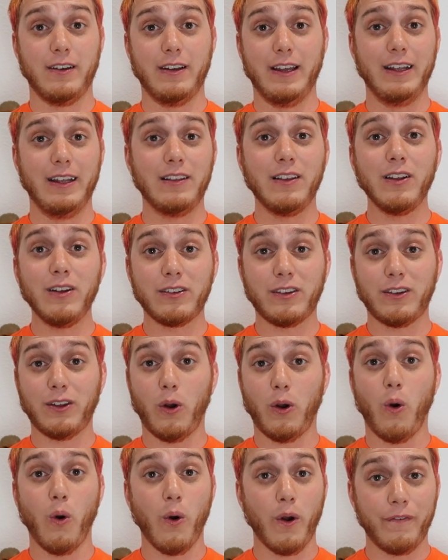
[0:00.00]
it looked
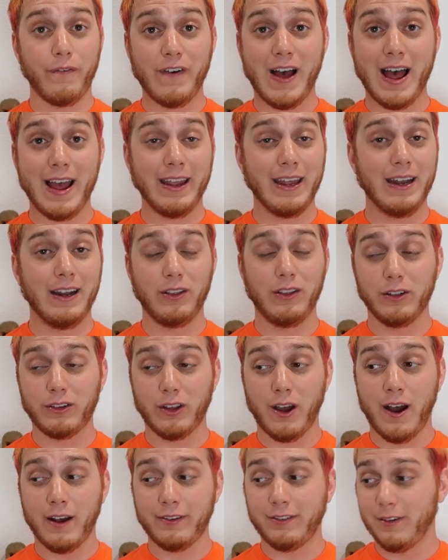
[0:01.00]
horrifying, and it looked
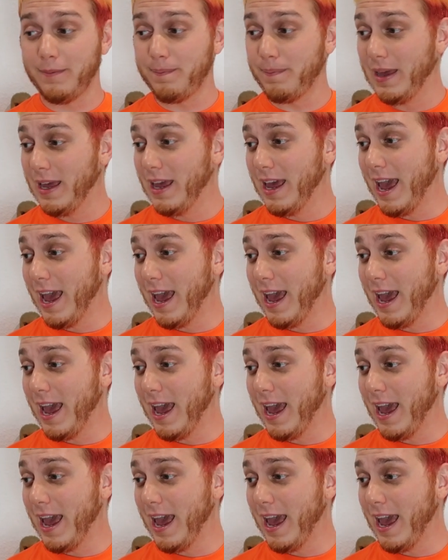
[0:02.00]
awesome,